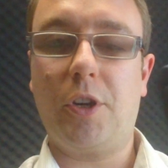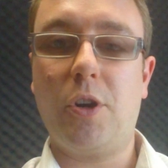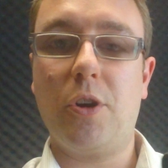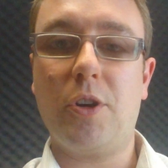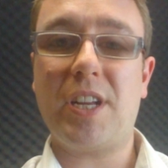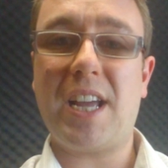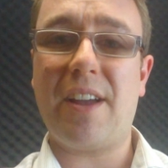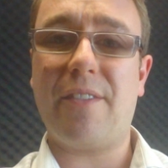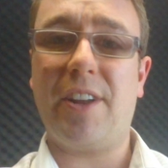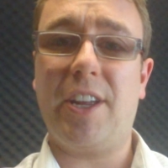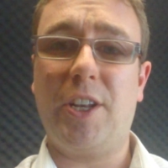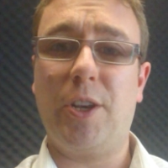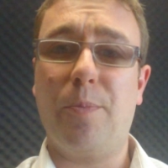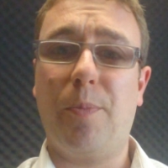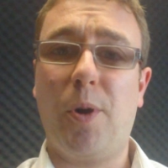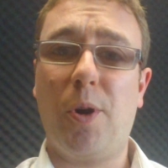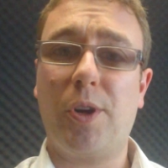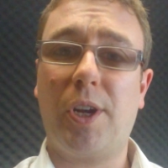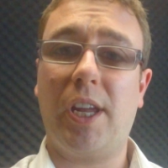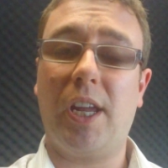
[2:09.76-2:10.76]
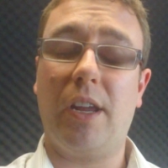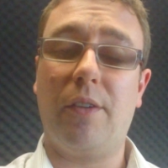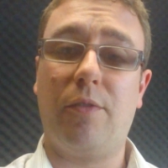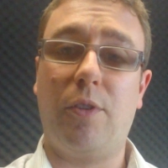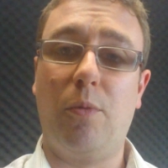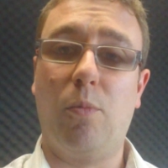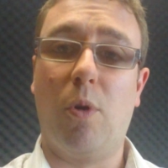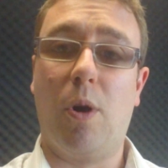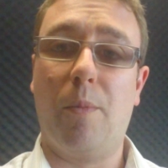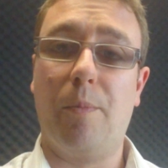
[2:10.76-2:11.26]
You could have it in your pocket
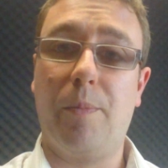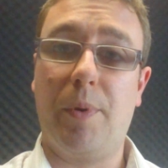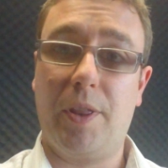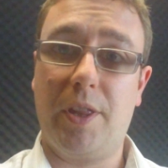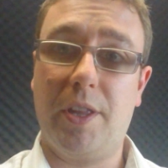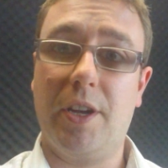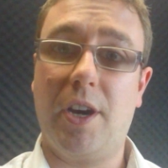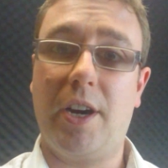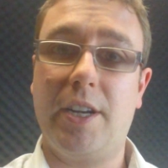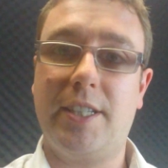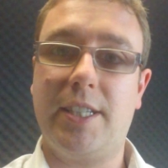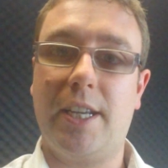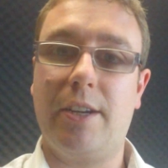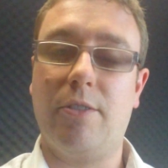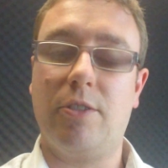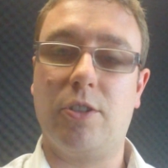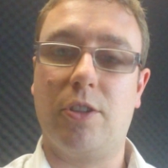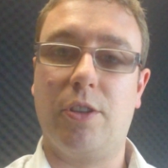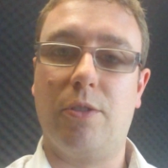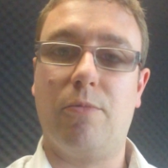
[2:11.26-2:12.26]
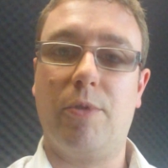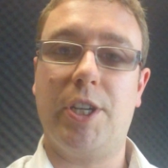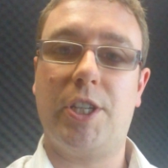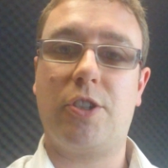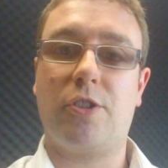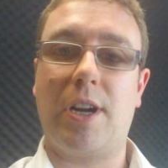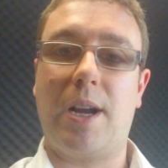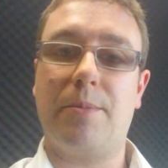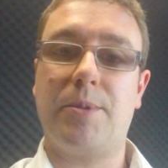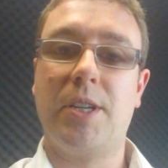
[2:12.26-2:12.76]
if you want, but the idea is on the wrist
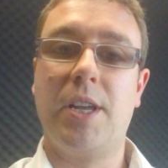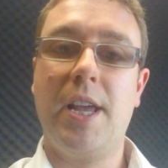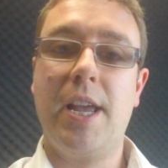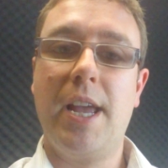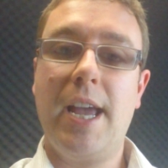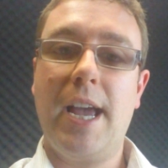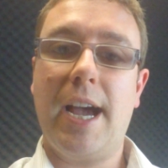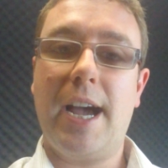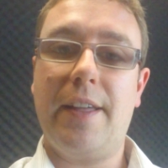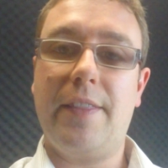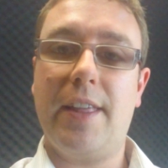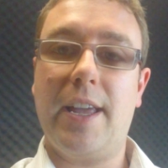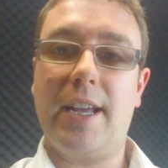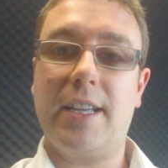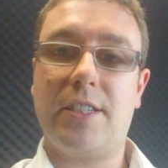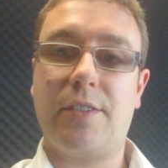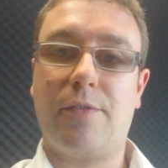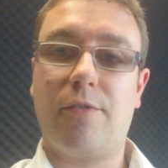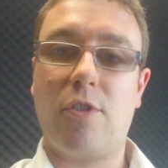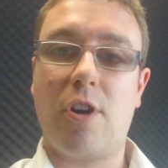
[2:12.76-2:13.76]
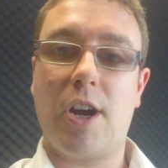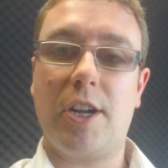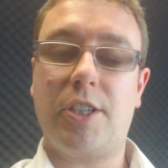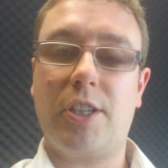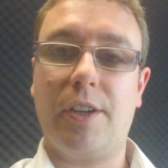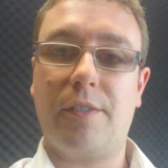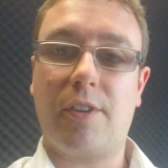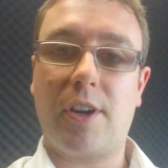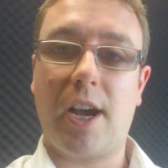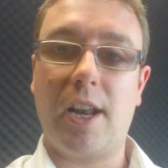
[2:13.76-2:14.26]
straps, and there's a
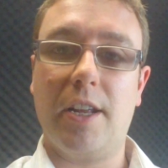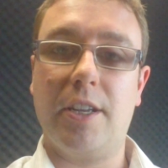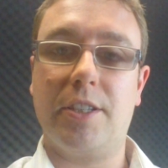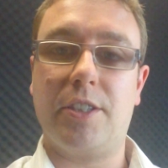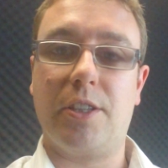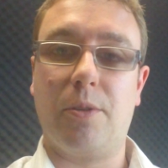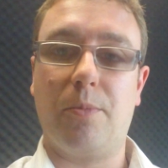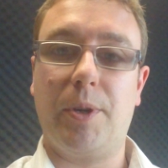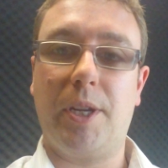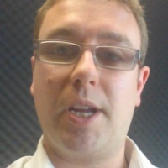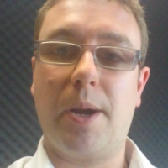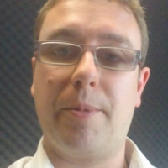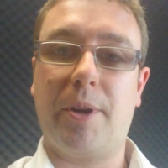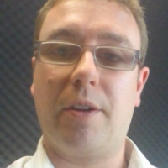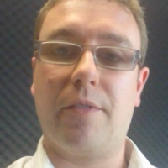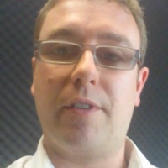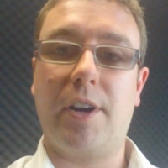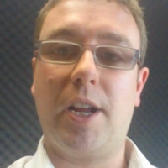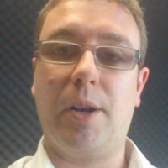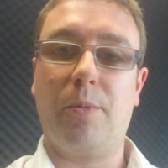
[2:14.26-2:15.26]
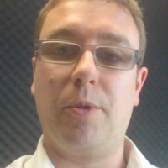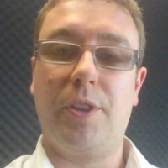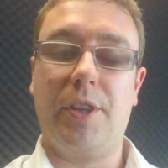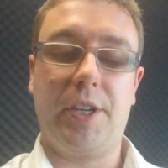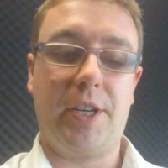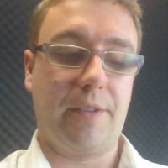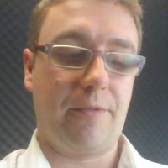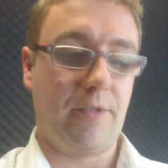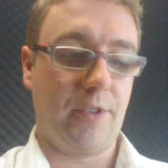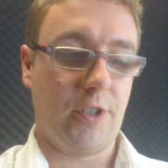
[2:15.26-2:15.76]
variety of colors that will be coming available in
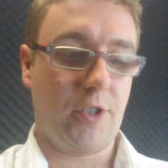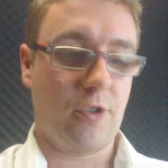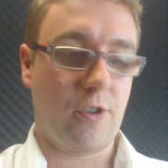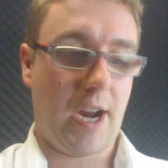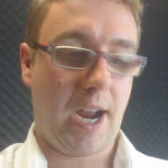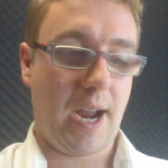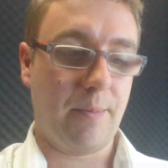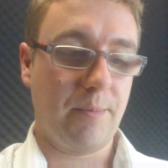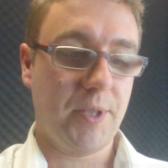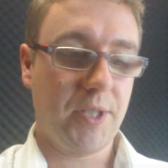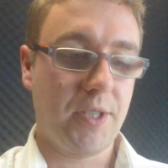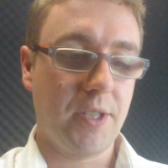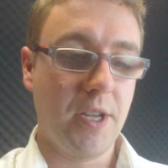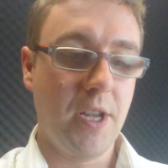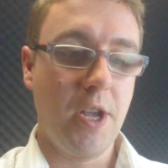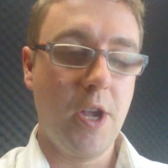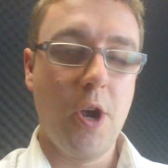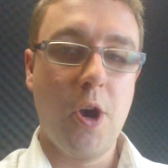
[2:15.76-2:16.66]
the different straps.